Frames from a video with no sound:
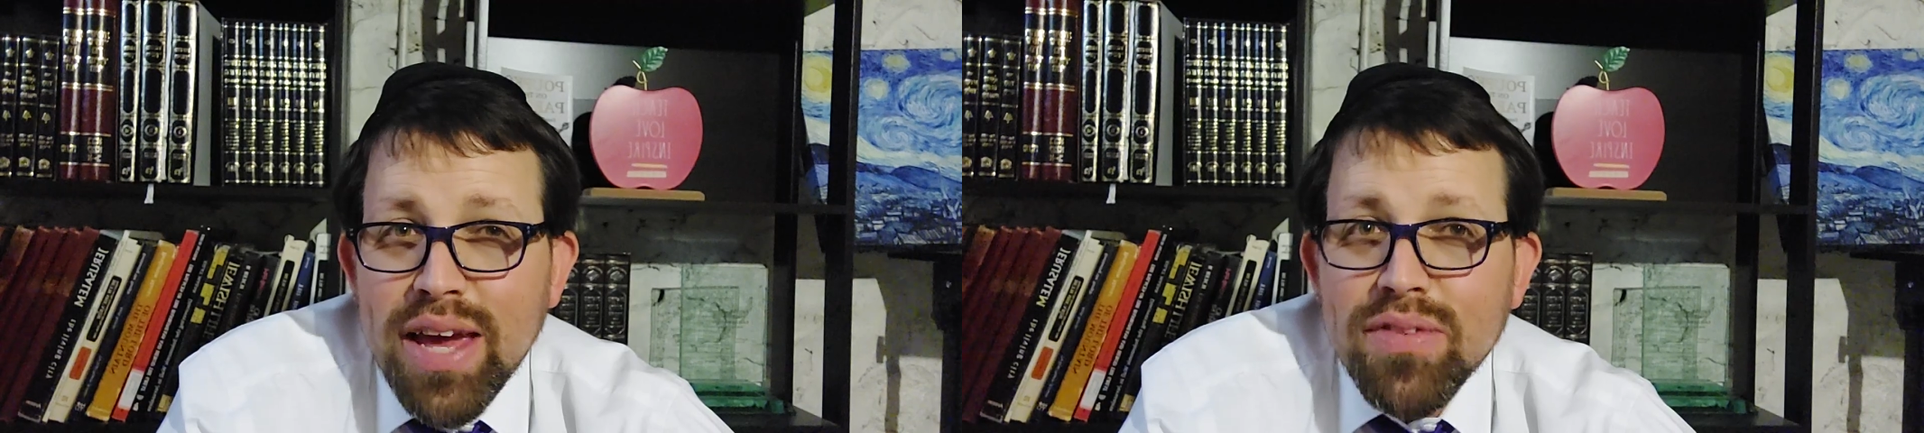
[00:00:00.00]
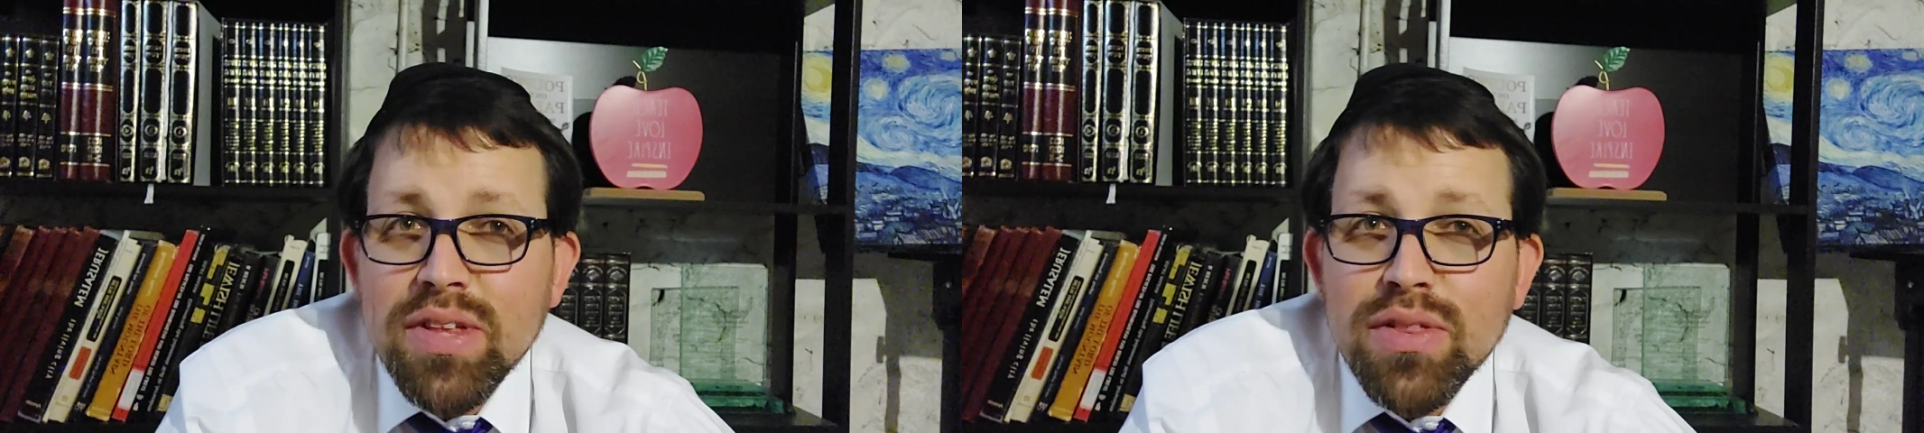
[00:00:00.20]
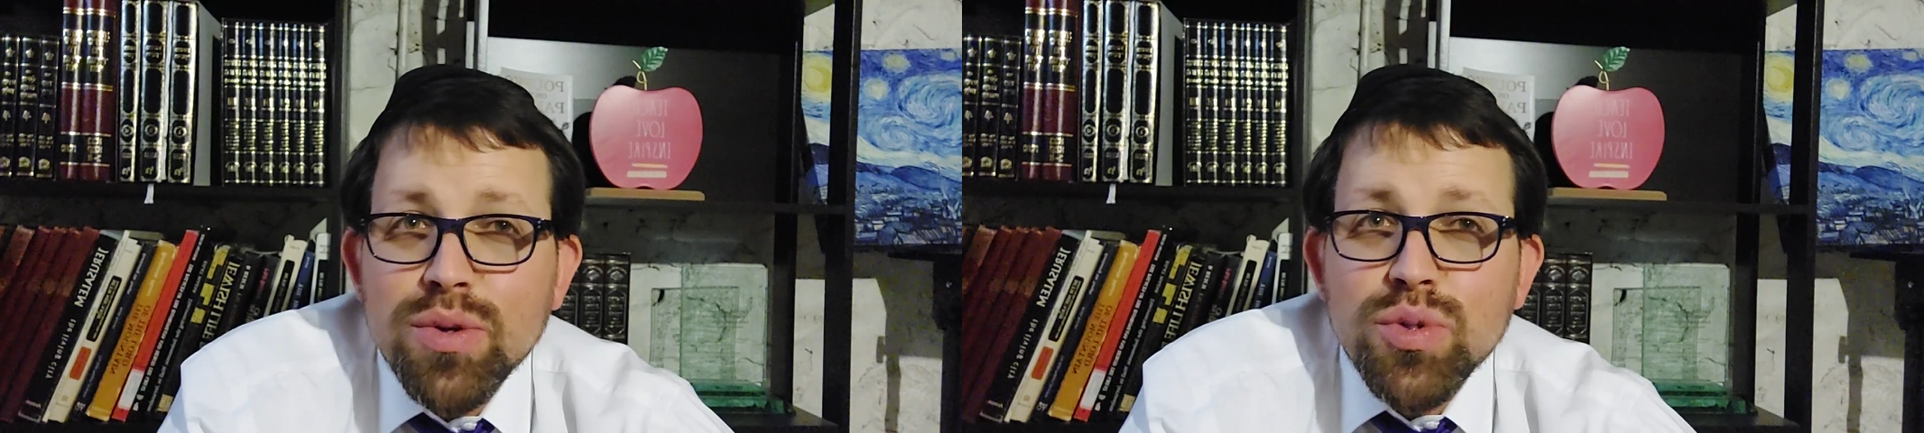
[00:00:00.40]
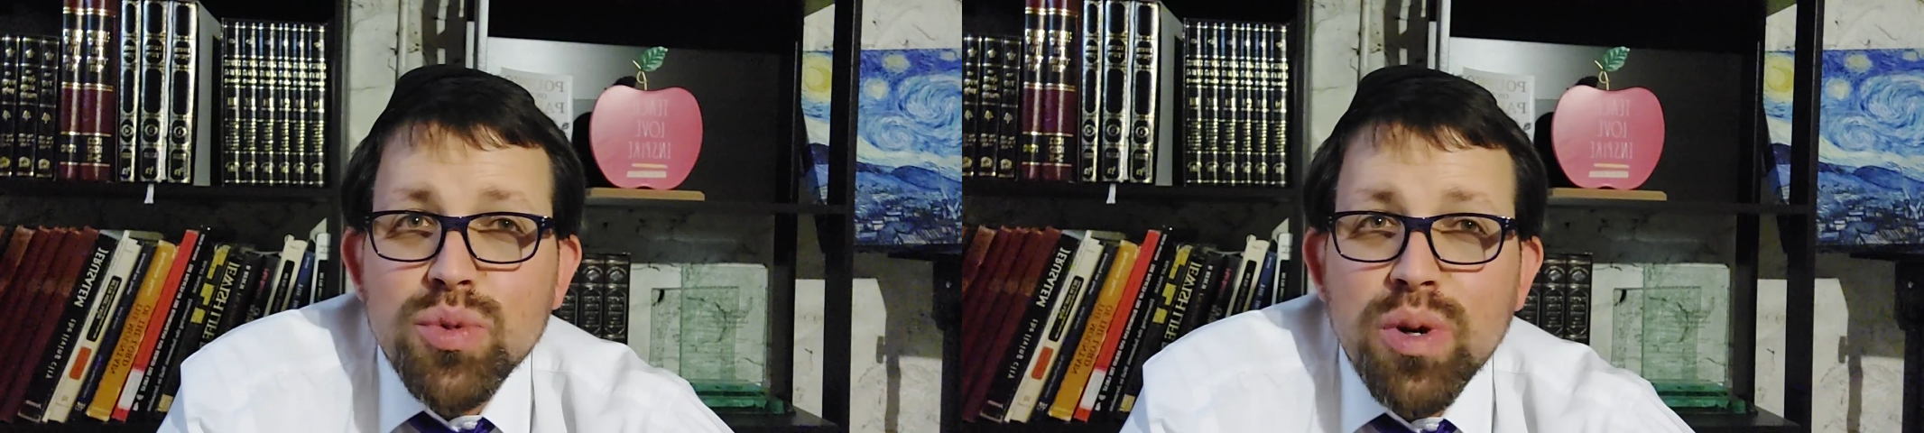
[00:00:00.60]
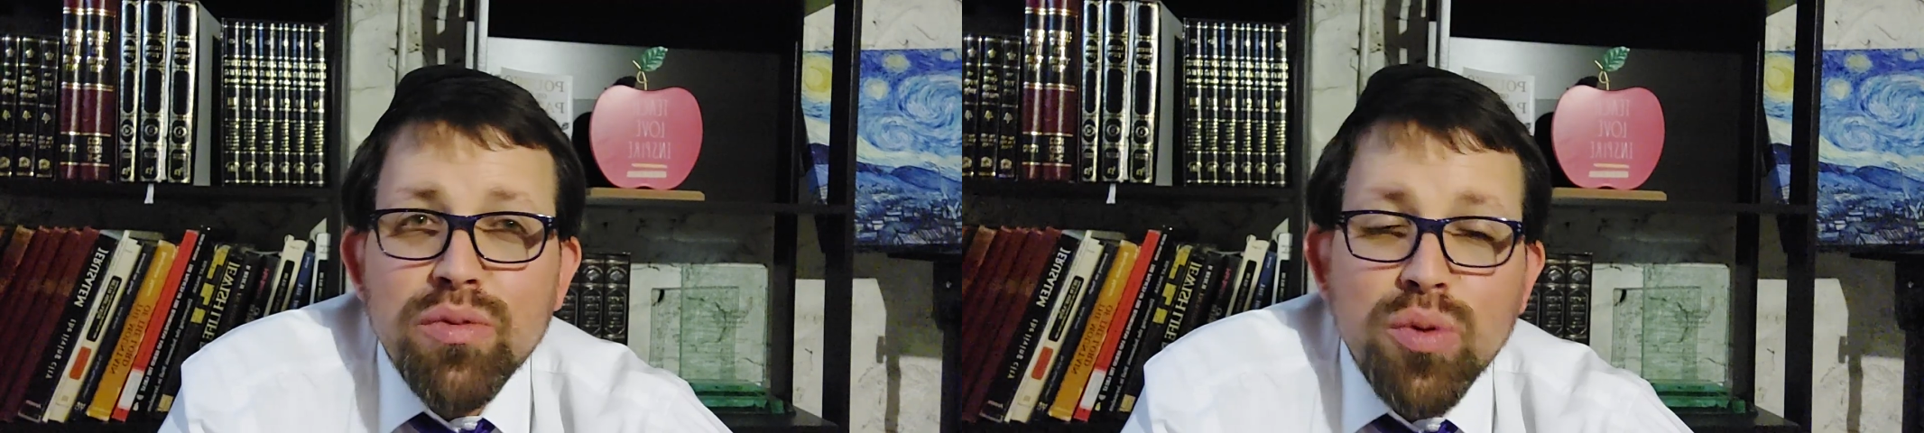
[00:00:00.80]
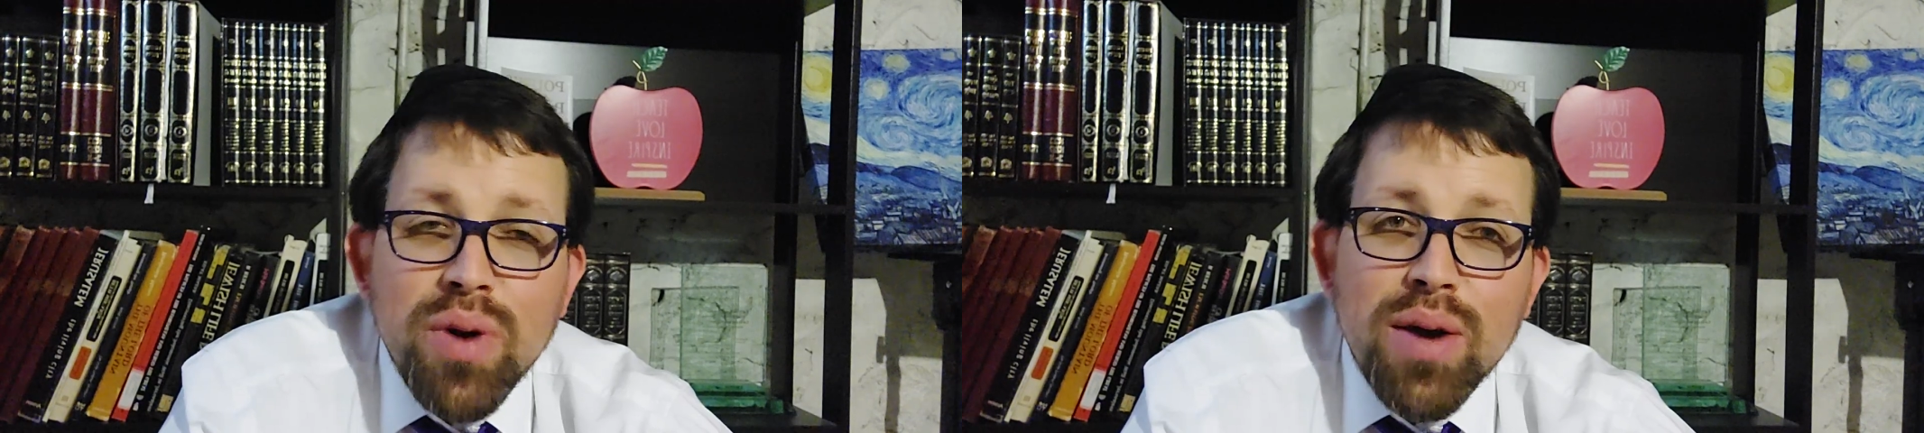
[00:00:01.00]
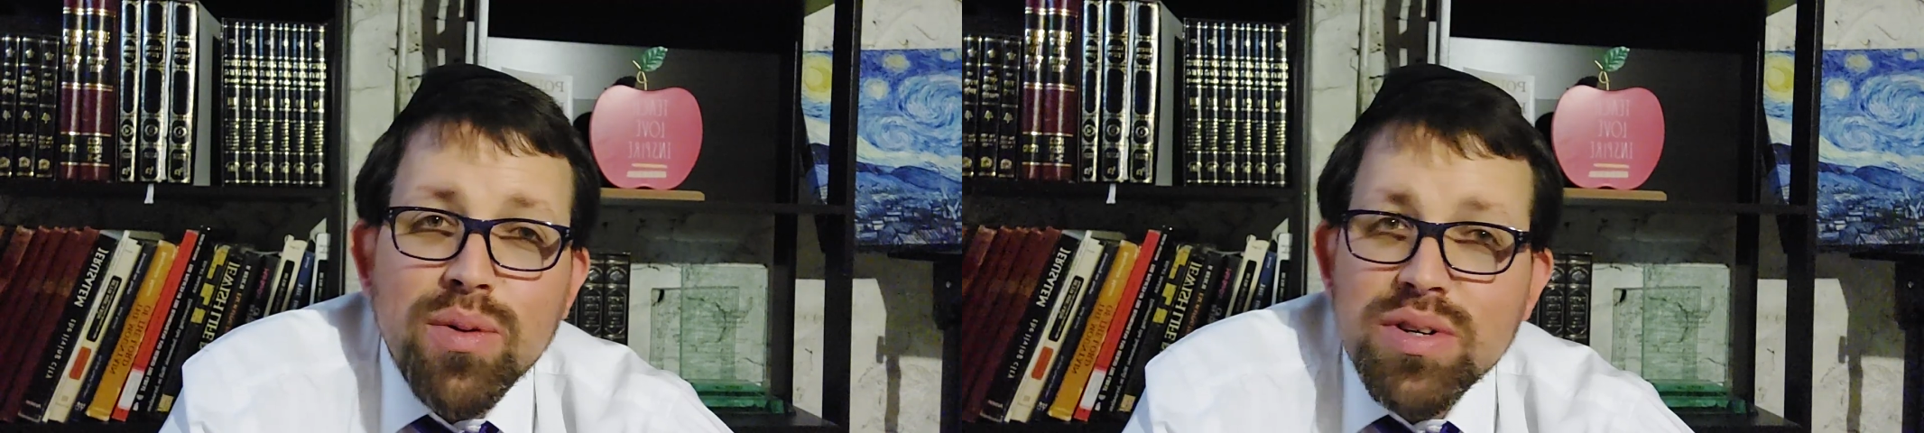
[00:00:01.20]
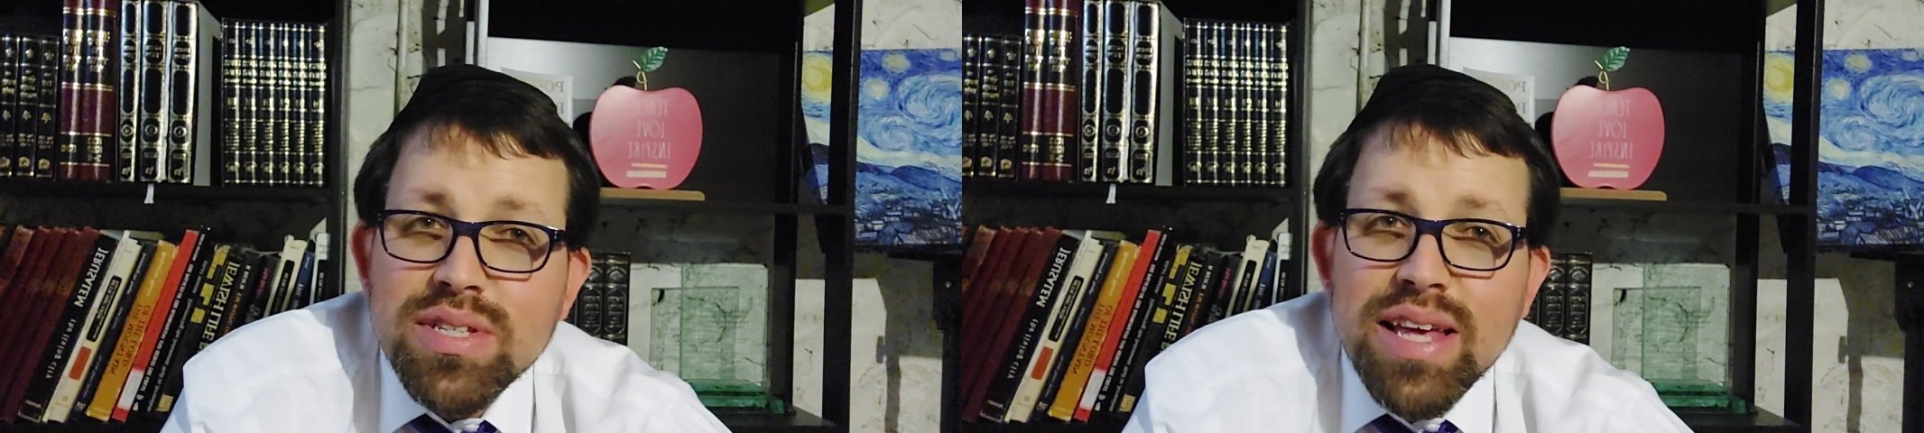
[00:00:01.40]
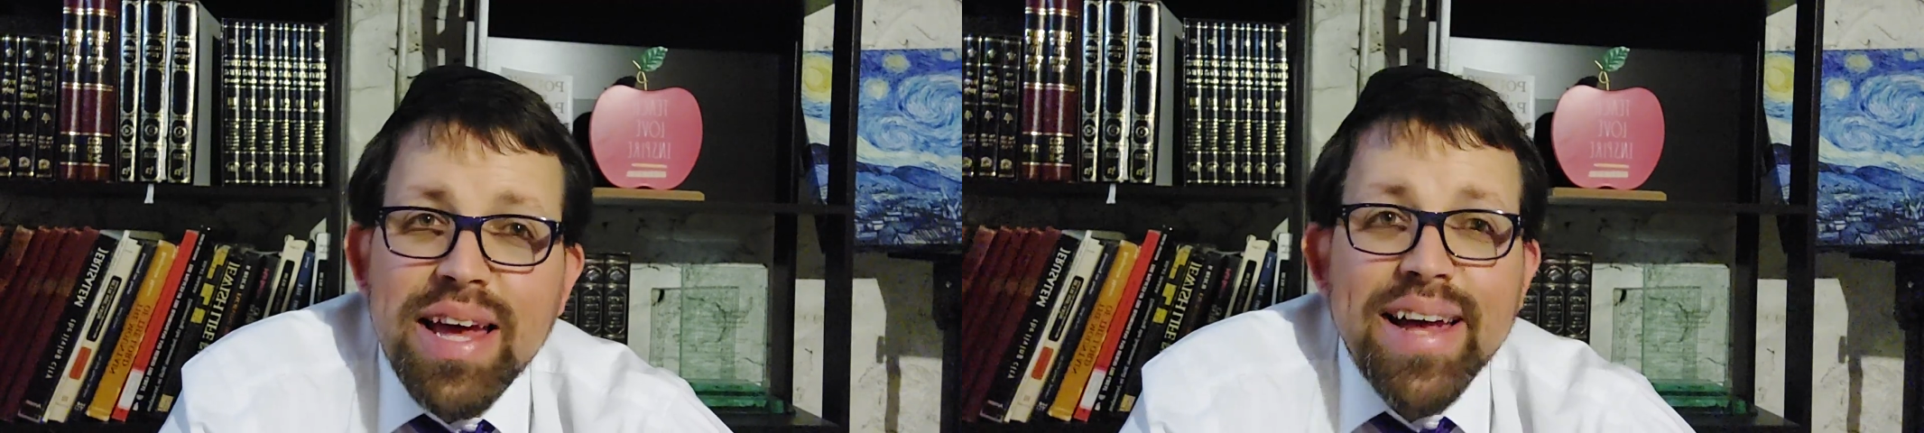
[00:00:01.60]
counting those 24 hours